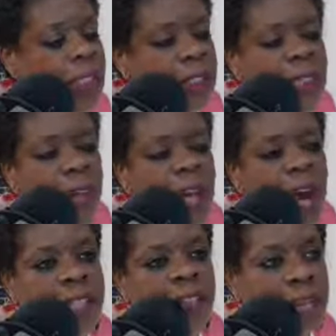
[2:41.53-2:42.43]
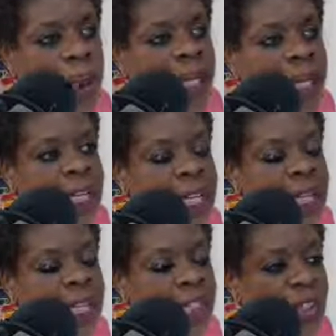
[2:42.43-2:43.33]
some kind of training that
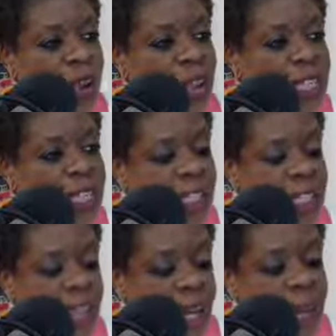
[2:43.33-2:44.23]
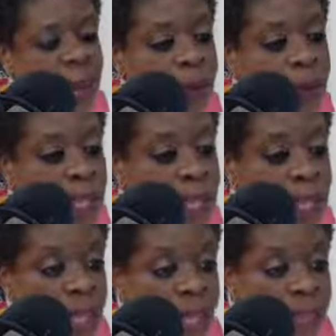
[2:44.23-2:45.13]
is not in alignment with
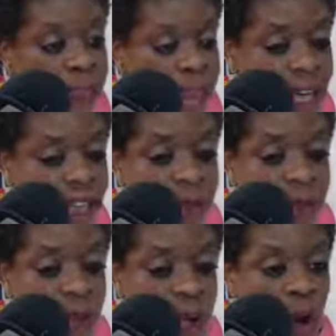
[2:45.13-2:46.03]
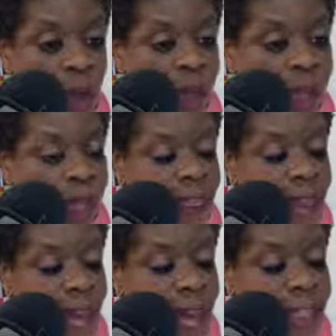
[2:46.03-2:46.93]
the actual job,
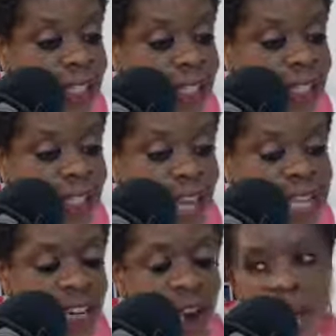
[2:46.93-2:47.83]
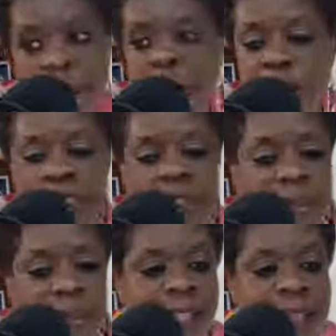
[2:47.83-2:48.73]
that take you off your
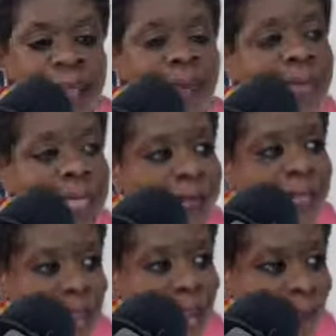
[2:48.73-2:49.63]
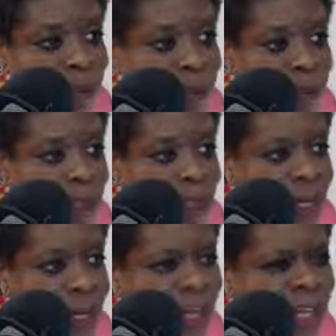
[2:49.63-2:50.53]
resume. They don't give a damn.
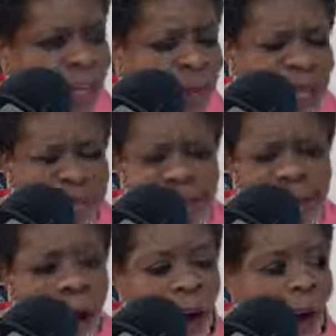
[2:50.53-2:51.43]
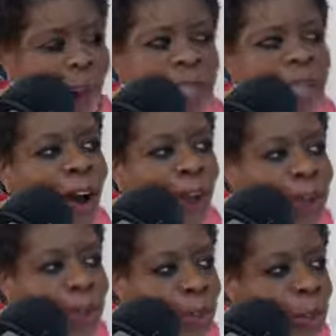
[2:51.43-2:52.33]
And I'm like, no, this can't
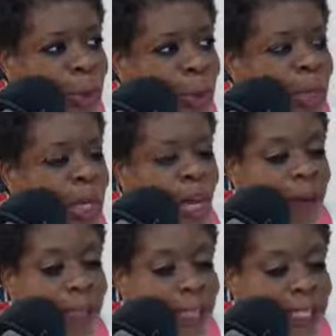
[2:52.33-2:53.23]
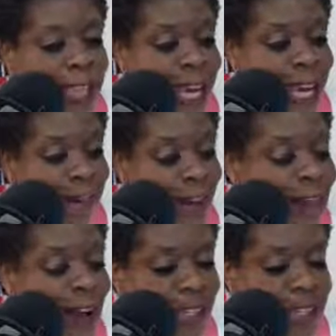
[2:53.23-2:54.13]
be true. Because if
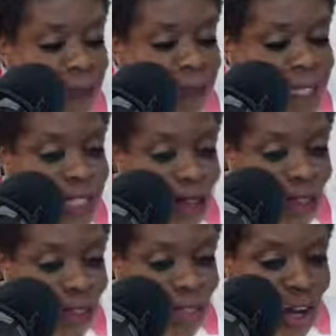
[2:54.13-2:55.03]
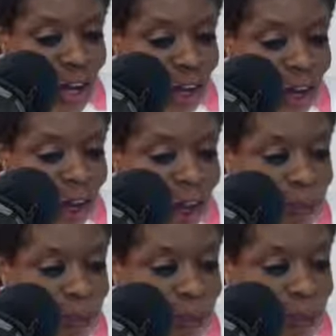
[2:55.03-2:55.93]
I've got somebody on um,